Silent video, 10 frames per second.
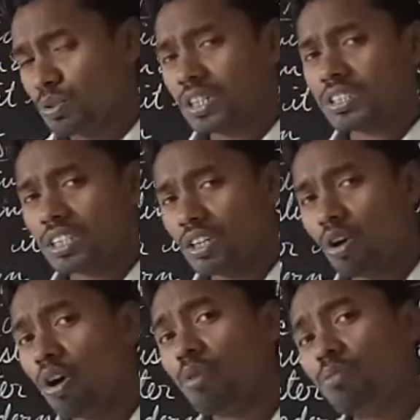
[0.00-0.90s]
You
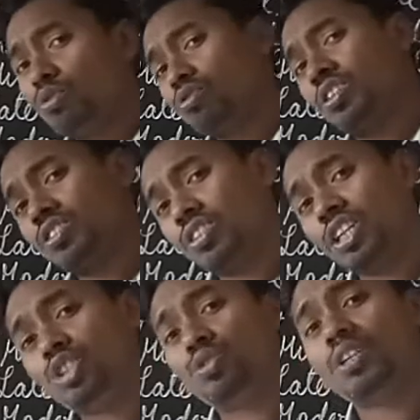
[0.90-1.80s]
understand, almost a
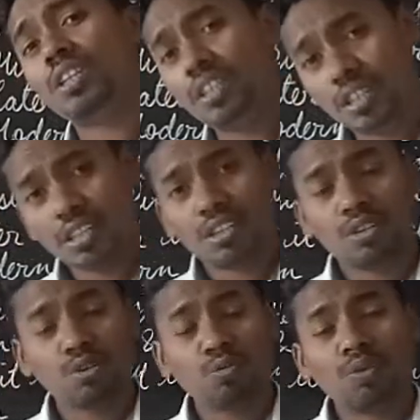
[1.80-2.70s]
century,
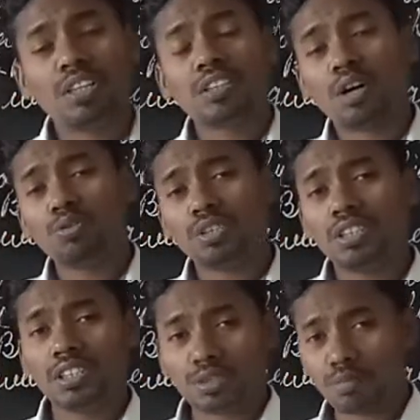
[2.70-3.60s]

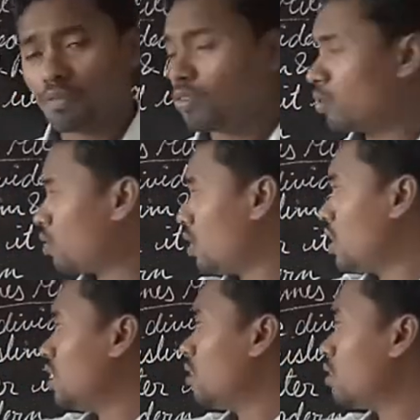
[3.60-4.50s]
1000 years before,
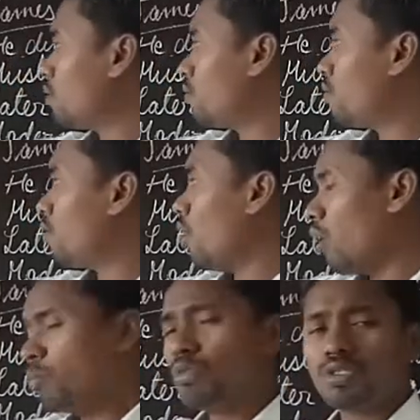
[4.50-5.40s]

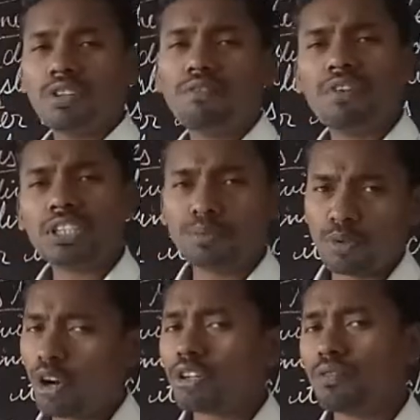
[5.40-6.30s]
almost the first,
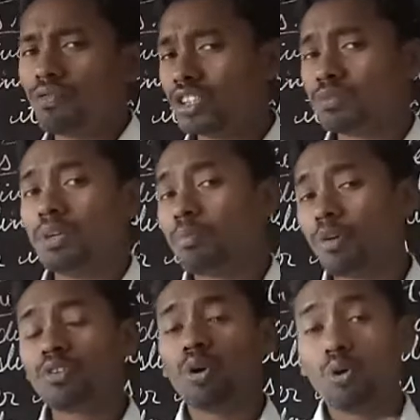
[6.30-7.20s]
not the first map
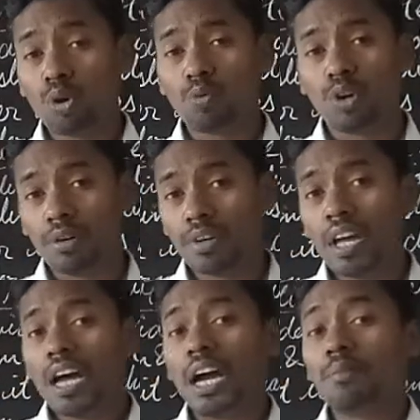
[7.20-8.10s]
of the whole world,
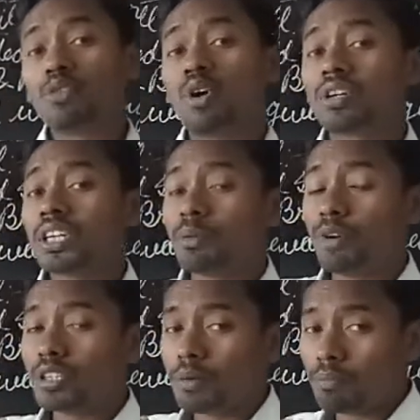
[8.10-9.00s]
I am talking
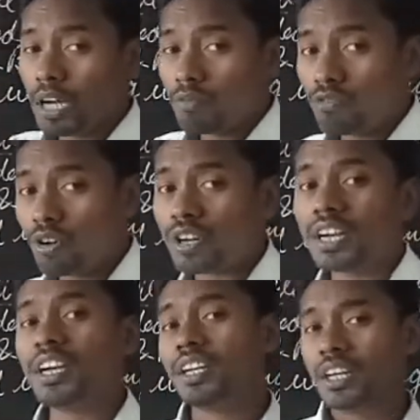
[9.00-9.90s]
about the map for
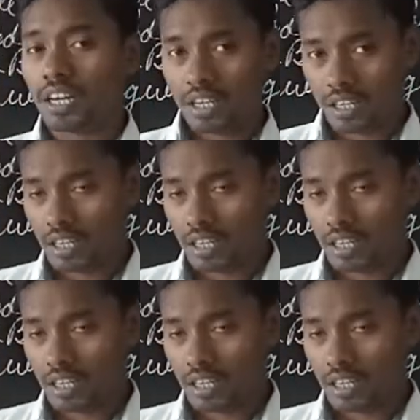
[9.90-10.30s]
India,